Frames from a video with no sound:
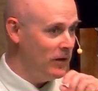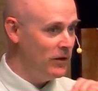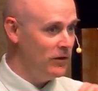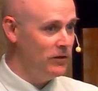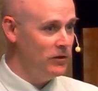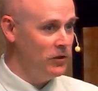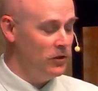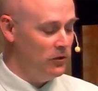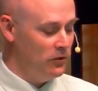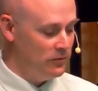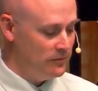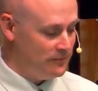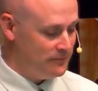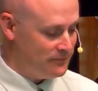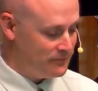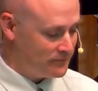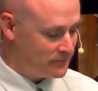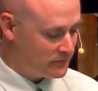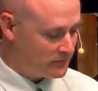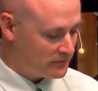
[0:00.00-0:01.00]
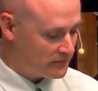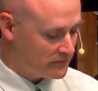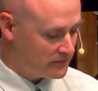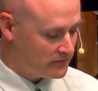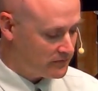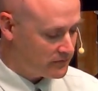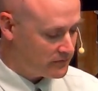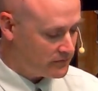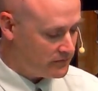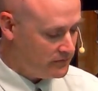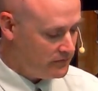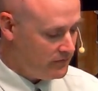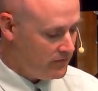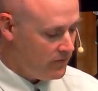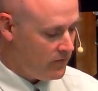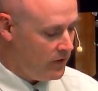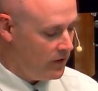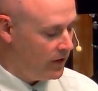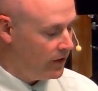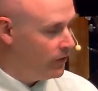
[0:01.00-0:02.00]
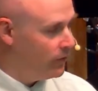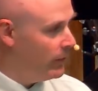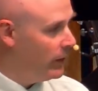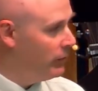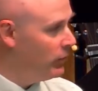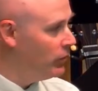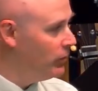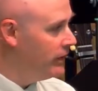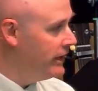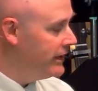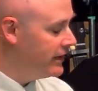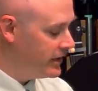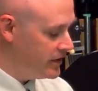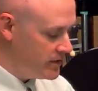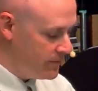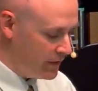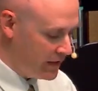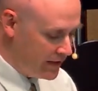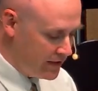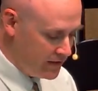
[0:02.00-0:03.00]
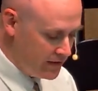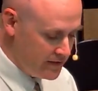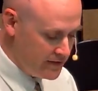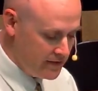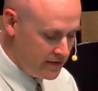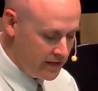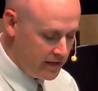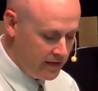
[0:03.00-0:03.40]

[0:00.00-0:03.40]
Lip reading: although I remember reading it to my kids,